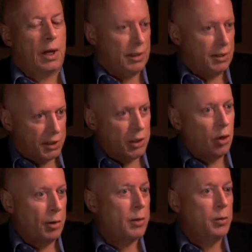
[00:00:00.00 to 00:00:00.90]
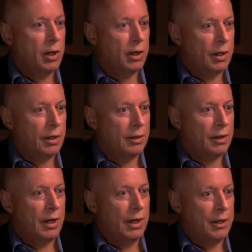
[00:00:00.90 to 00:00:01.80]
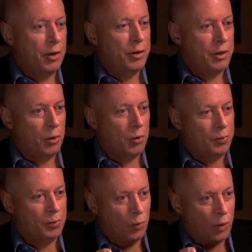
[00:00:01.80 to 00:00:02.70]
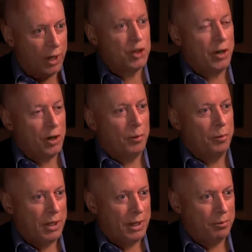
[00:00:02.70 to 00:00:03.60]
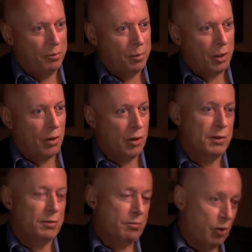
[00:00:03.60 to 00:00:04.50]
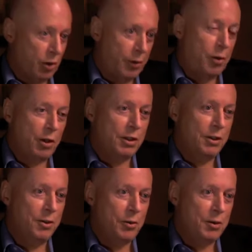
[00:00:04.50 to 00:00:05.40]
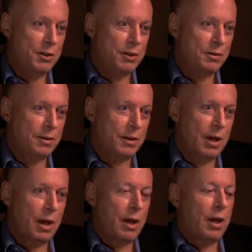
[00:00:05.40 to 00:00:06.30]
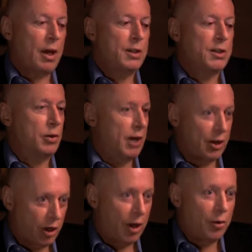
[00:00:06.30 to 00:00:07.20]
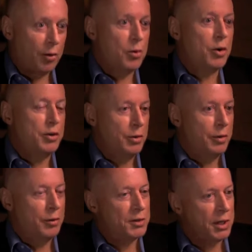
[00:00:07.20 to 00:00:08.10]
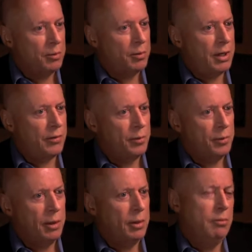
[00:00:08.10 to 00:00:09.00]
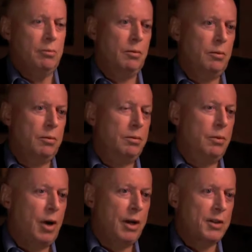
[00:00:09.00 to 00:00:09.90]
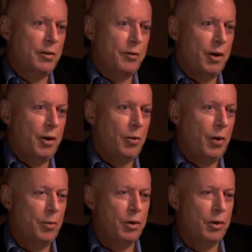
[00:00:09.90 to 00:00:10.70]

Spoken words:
I can see your mind working, and I know that you're wagering on me because what have you got to lose? So naturally, I'll reward you if you say you believe in me. I mean, why does that follow? Why